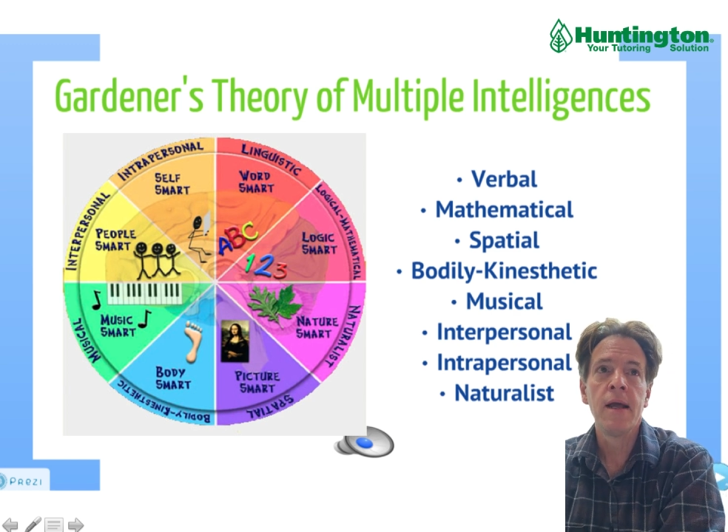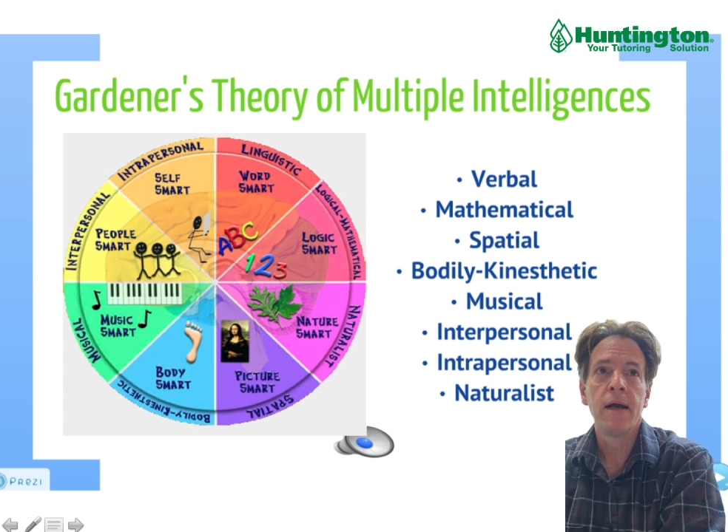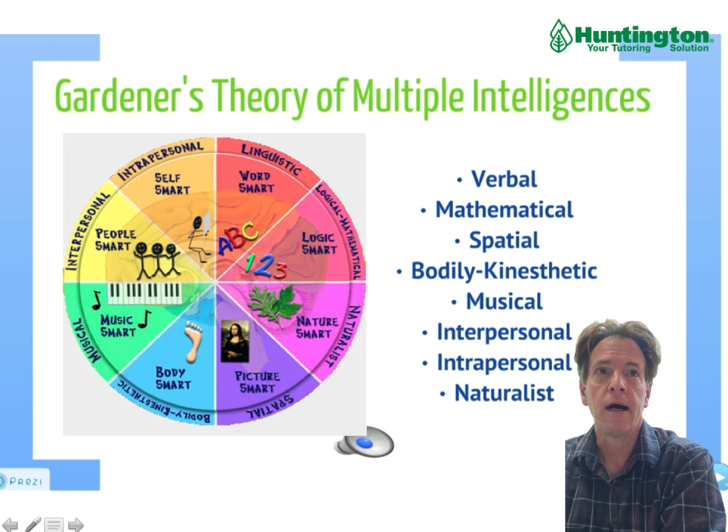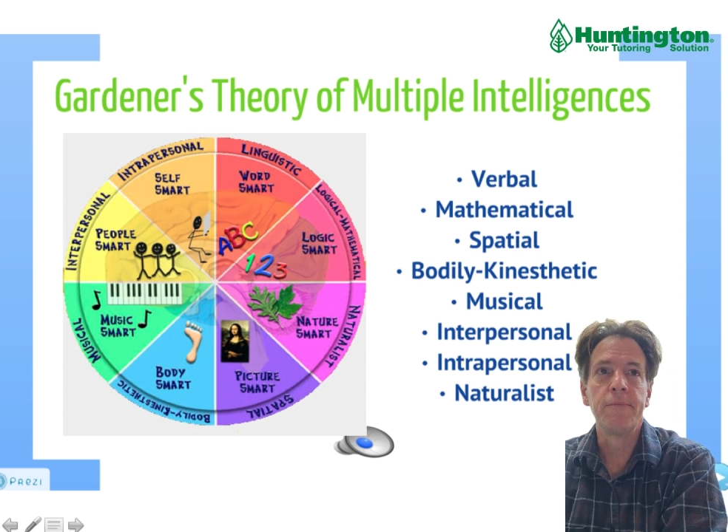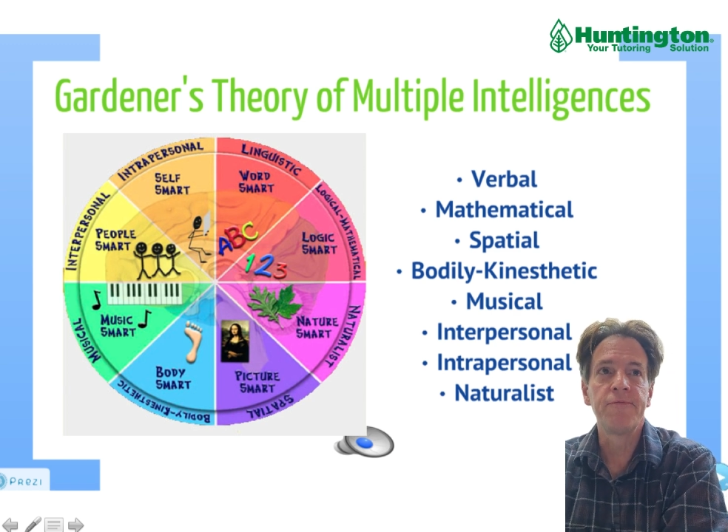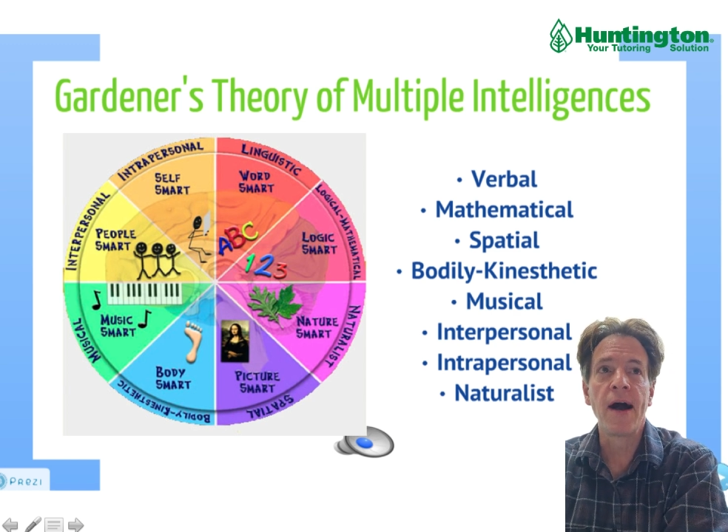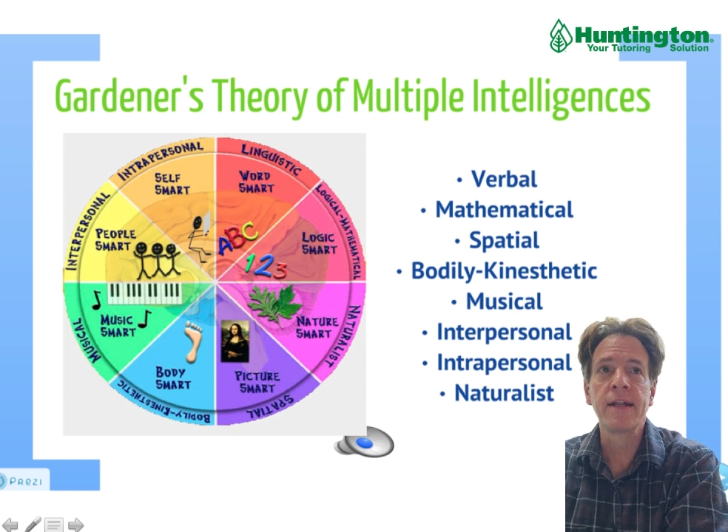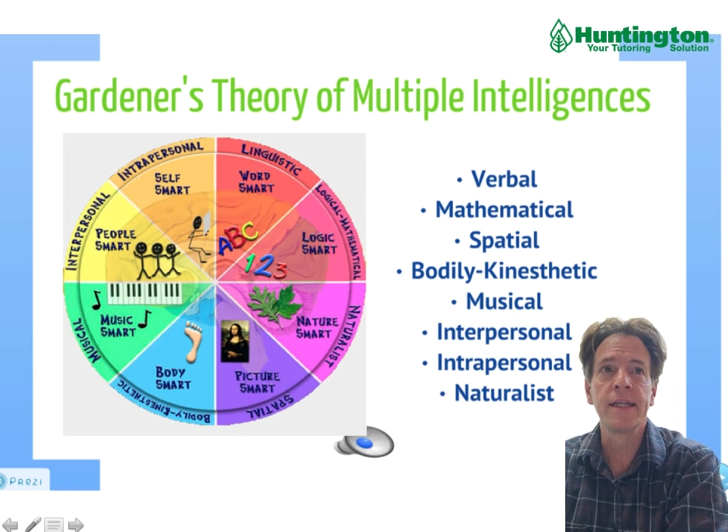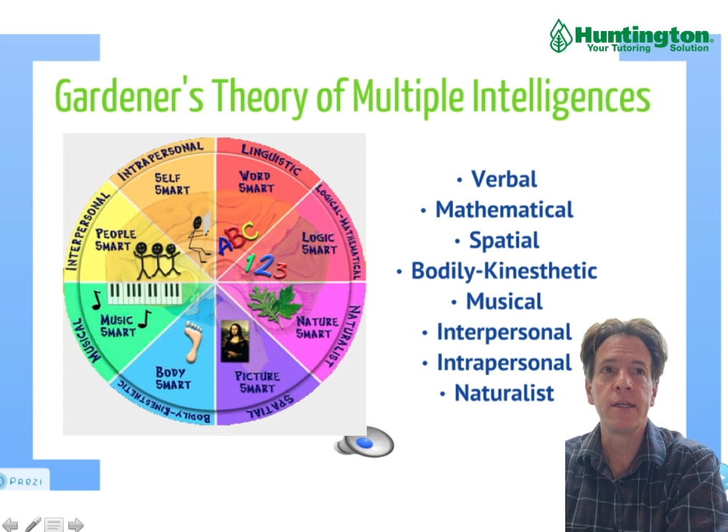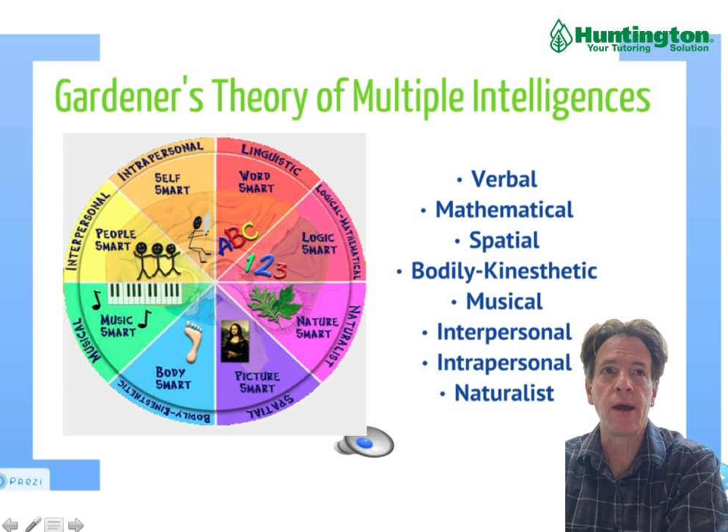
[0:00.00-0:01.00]

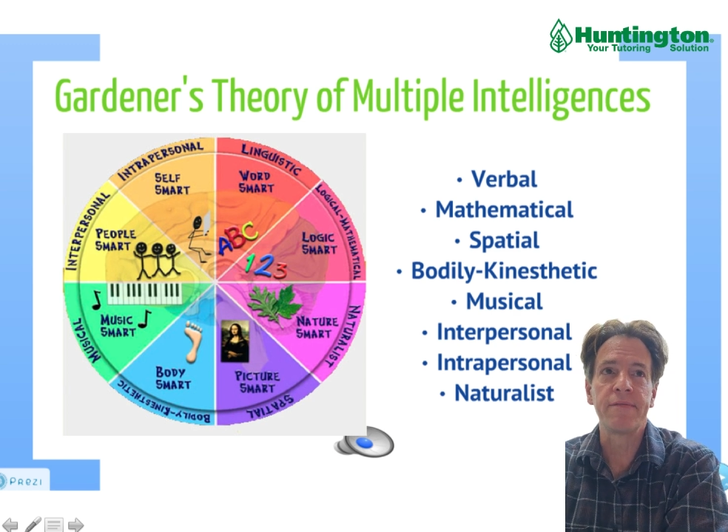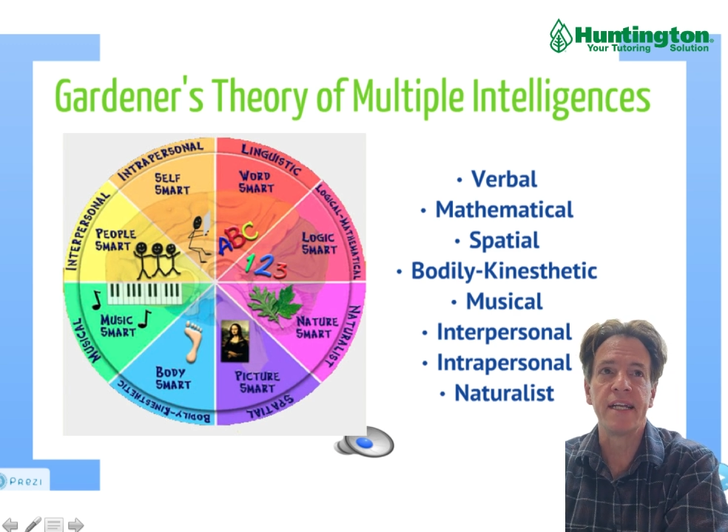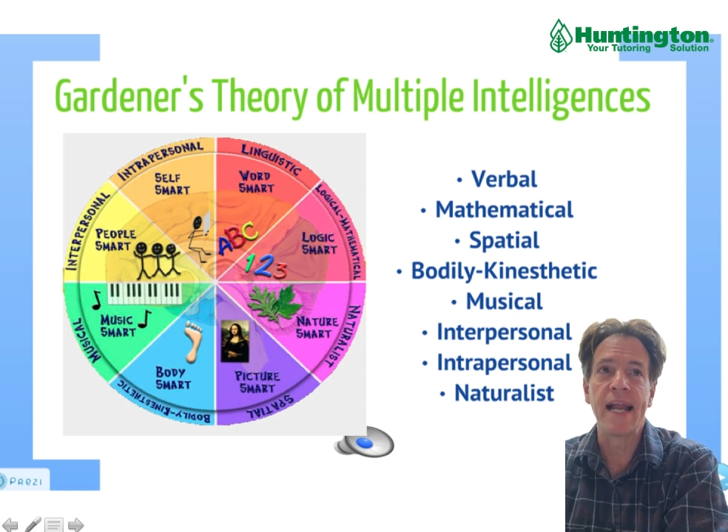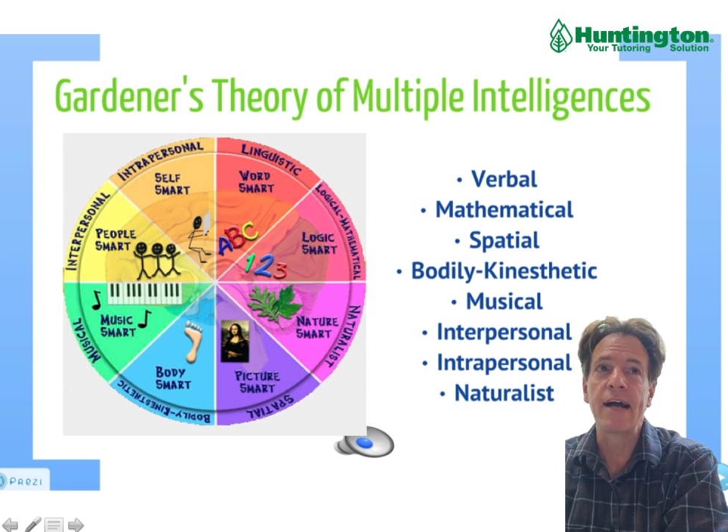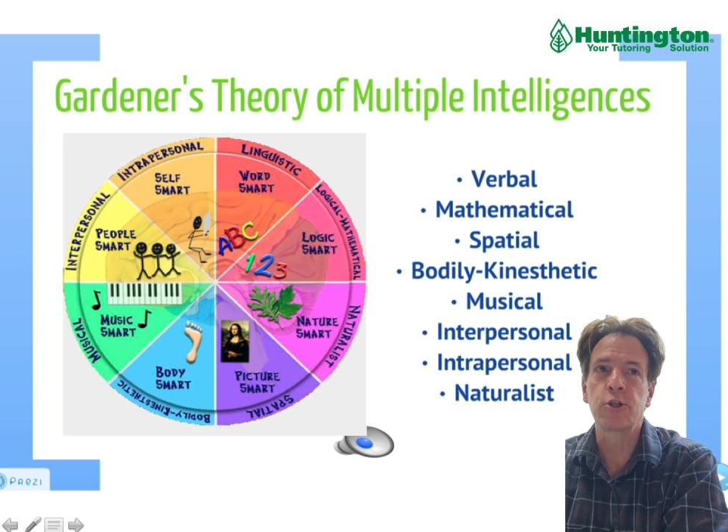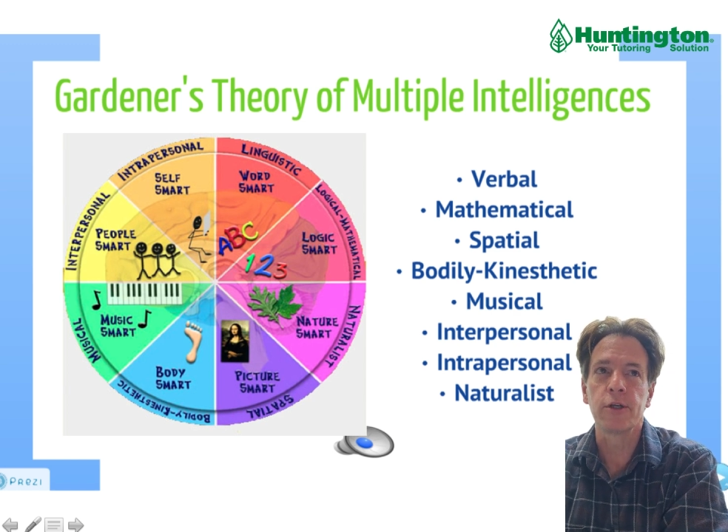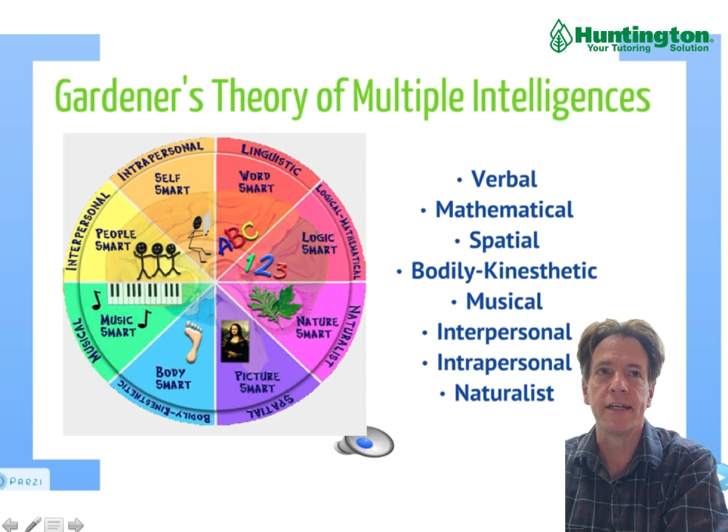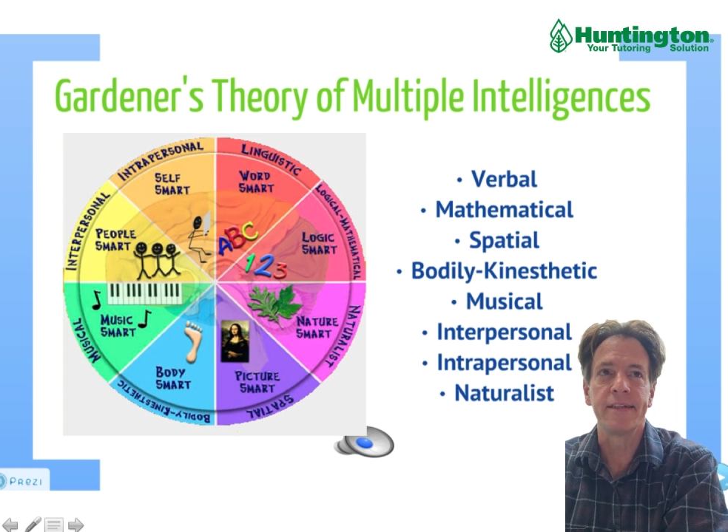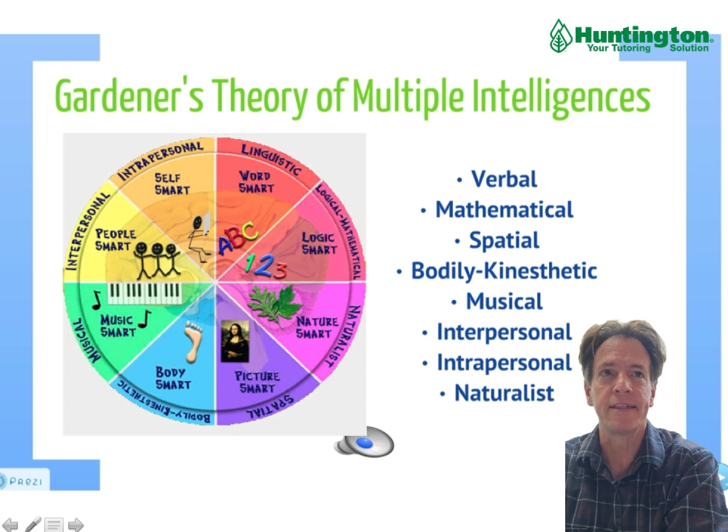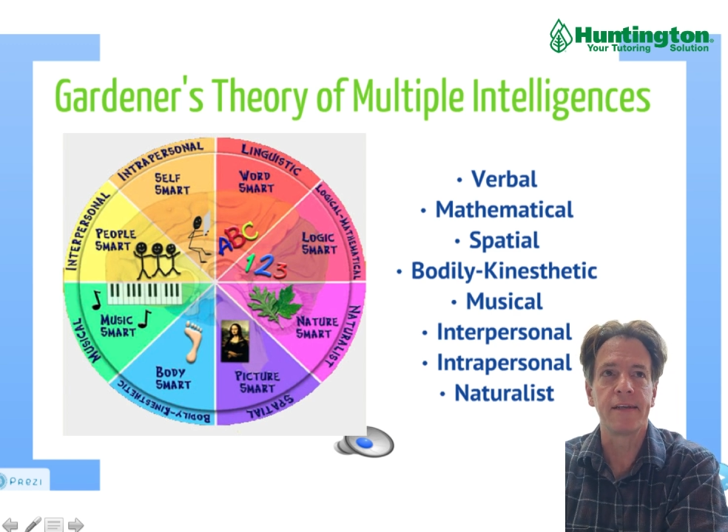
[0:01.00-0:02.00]
Finally, you have the naturalist,